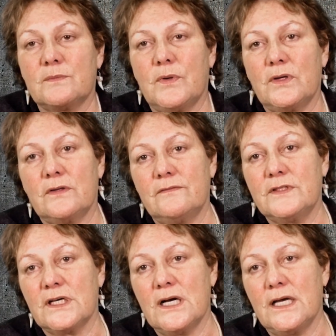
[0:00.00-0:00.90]
both of
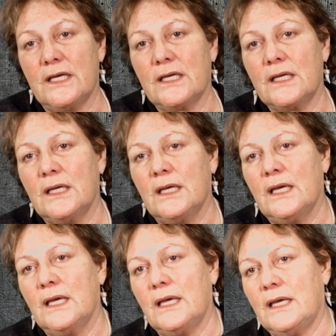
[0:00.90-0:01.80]
dying
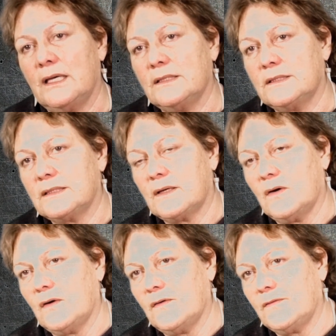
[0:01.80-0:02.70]
and
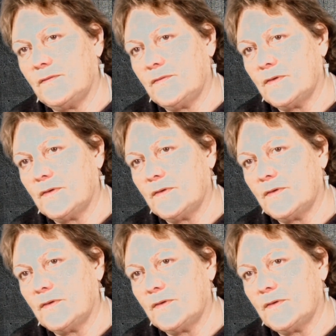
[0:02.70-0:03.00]
of